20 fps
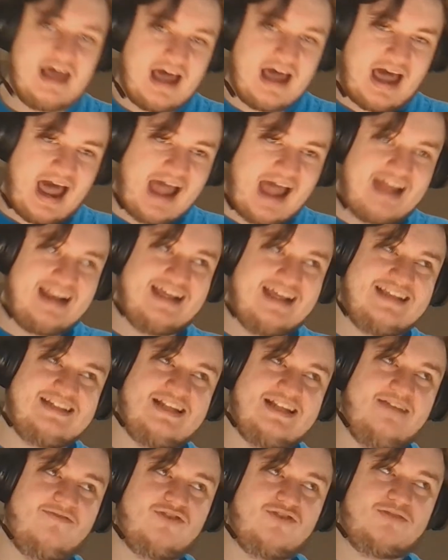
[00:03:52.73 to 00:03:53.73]
I like
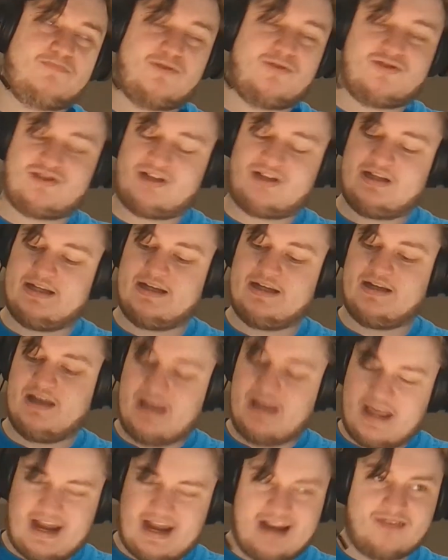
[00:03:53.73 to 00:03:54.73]
Slivers personally,
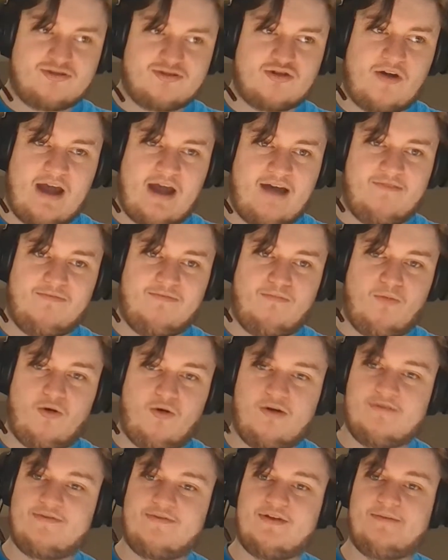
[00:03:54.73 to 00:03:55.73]
and I also have
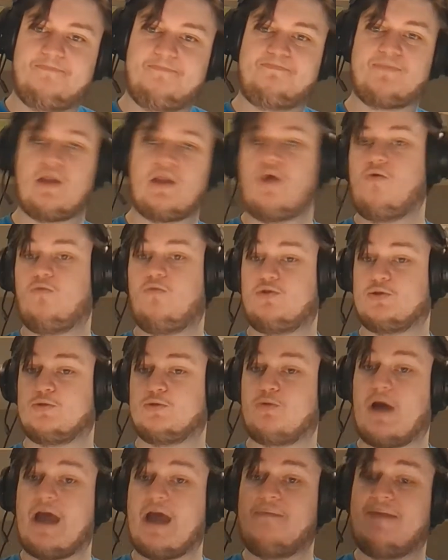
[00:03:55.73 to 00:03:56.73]
more of them. Which is
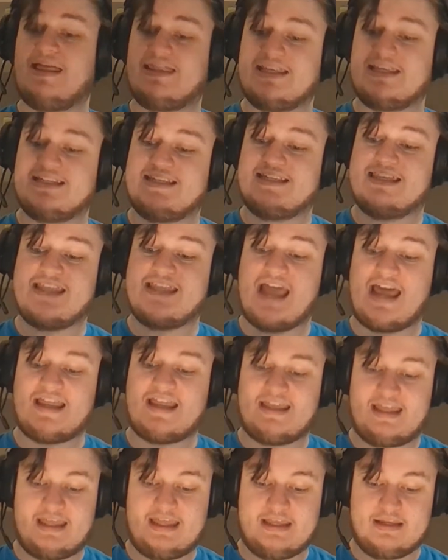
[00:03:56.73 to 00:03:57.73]
why I made this deck
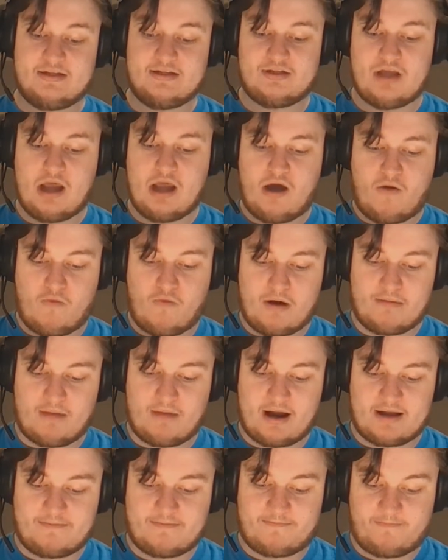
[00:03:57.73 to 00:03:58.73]
is, when
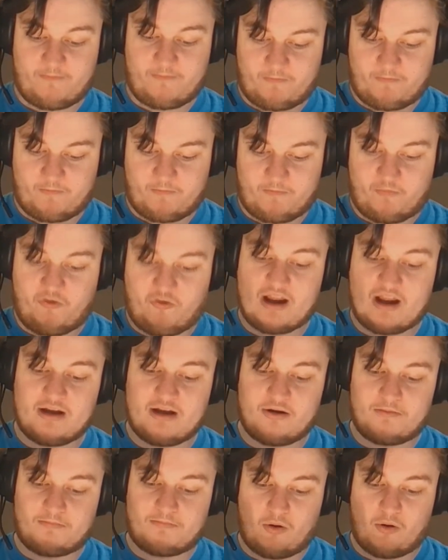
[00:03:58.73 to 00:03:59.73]
my
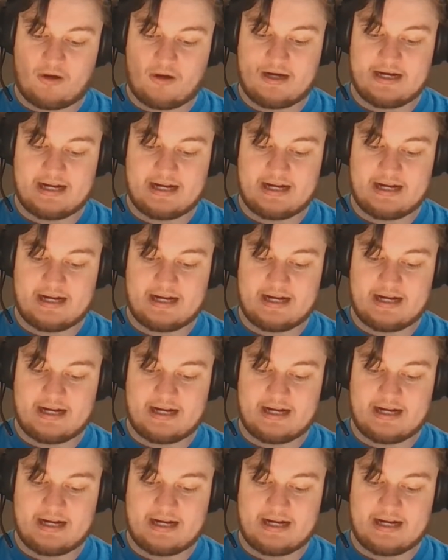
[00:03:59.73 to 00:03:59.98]
friend pointed it